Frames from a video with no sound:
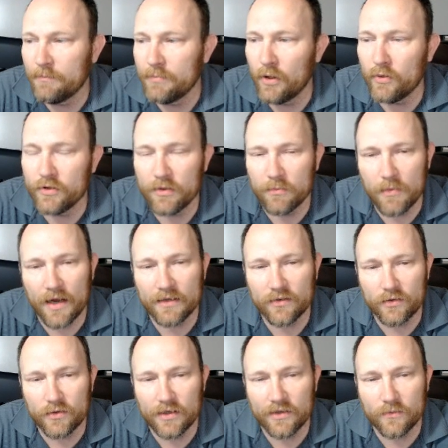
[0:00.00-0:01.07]
Blow Your Mind
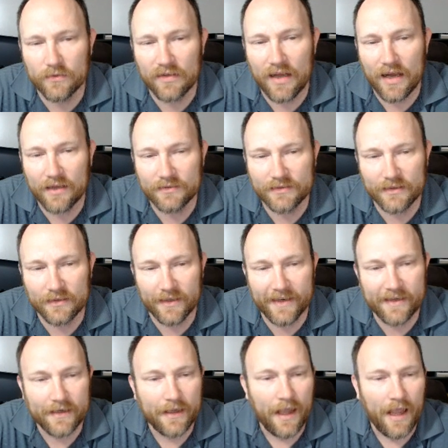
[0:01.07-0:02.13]
Learning with Lyle Dilly.